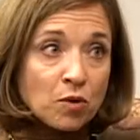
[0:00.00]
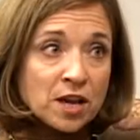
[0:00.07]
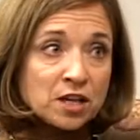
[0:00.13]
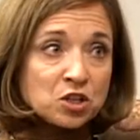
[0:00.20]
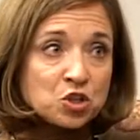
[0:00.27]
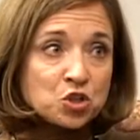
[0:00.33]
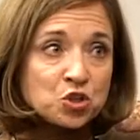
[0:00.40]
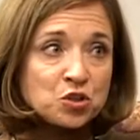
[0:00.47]
the way
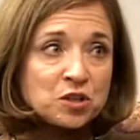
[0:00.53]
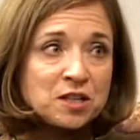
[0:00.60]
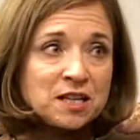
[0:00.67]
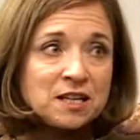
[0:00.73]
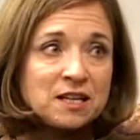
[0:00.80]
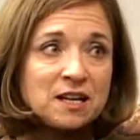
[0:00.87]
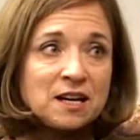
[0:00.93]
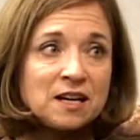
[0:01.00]
it should
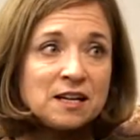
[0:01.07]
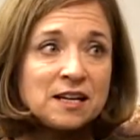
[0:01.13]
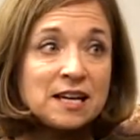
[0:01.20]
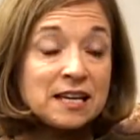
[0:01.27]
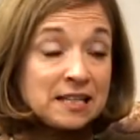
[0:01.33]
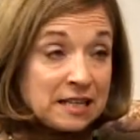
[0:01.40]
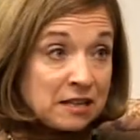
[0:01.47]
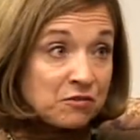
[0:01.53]
in, uh,
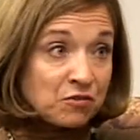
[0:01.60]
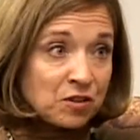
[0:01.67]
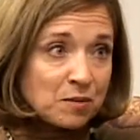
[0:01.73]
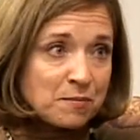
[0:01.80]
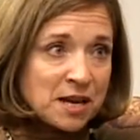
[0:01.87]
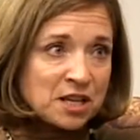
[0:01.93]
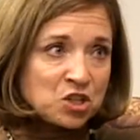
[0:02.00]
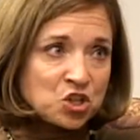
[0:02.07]
in
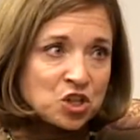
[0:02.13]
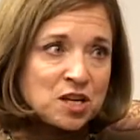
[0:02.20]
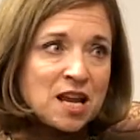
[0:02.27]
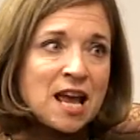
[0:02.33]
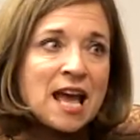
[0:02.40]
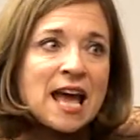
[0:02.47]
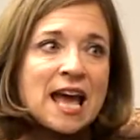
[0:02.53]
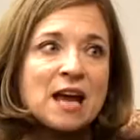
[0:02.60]
inflammation,
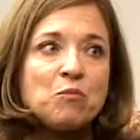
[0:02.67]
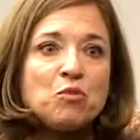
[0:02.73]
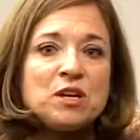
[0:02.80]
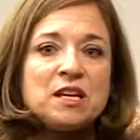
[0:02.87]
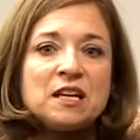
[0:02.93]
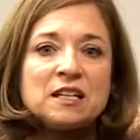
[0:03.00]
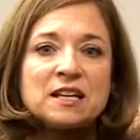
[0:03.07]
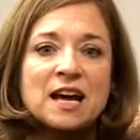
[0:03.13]
and
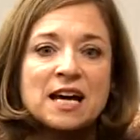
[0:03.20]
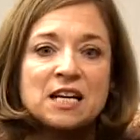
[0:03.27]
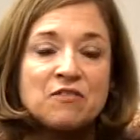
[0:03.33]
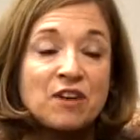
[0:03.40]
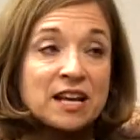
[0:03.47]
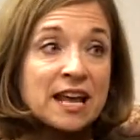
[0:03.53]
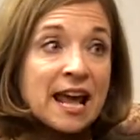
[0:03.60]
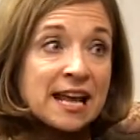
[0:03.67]
we get kind
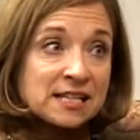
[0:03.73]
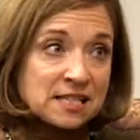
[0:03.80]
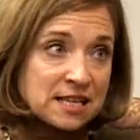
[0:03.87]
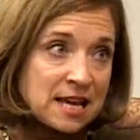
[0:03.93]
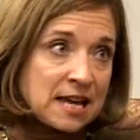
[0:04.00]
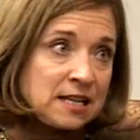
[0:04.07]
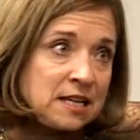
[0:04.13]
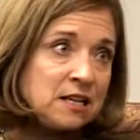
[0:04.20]
of a
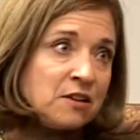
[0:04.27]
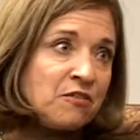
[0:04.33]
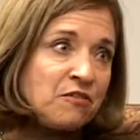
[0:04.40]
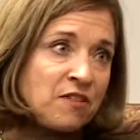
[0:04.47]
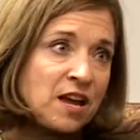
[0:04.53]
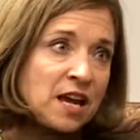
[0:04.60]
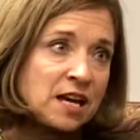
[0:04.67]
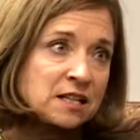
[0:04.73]
cascading
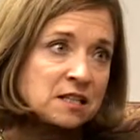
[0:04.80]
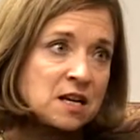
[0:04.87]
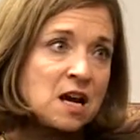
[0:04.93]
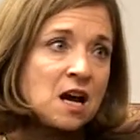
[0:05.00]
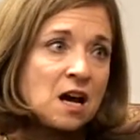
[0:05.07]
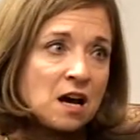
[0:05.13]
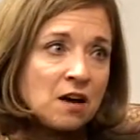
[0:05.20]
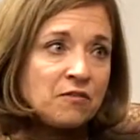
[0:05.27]
effect
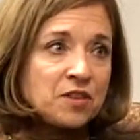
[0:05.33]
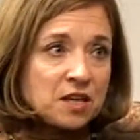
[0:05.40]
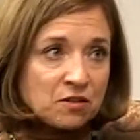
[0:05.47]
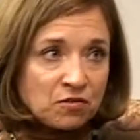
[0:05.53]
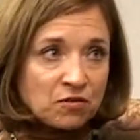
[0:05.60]
of the